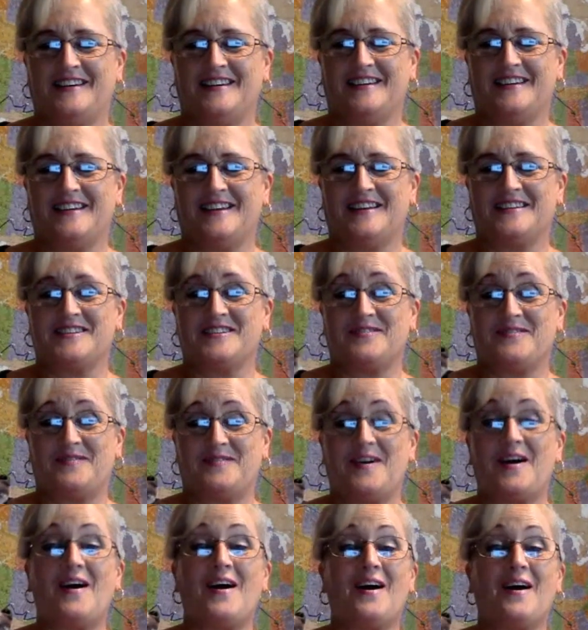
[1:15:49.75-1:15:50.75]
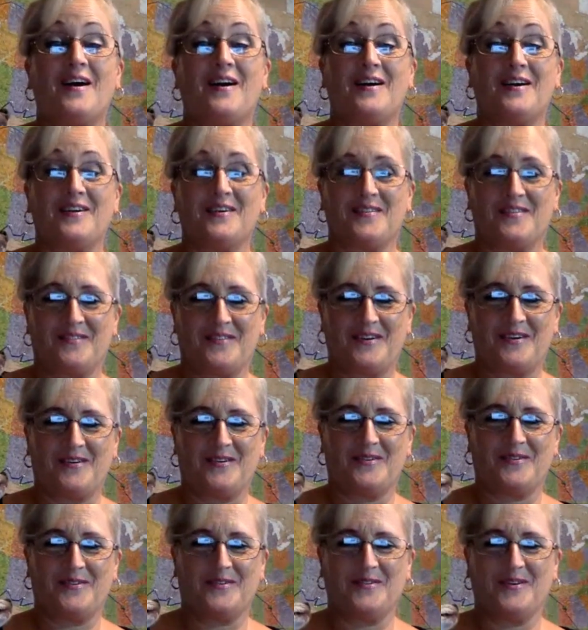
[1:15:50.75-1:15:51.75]
That's a far
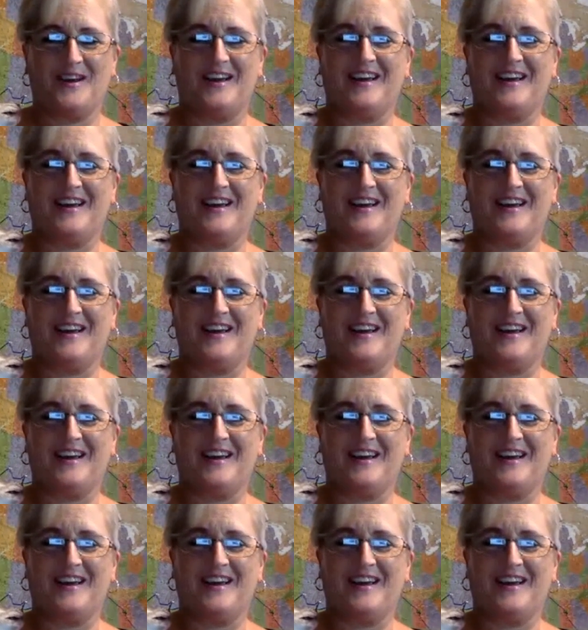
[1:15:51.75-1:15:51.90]
throw.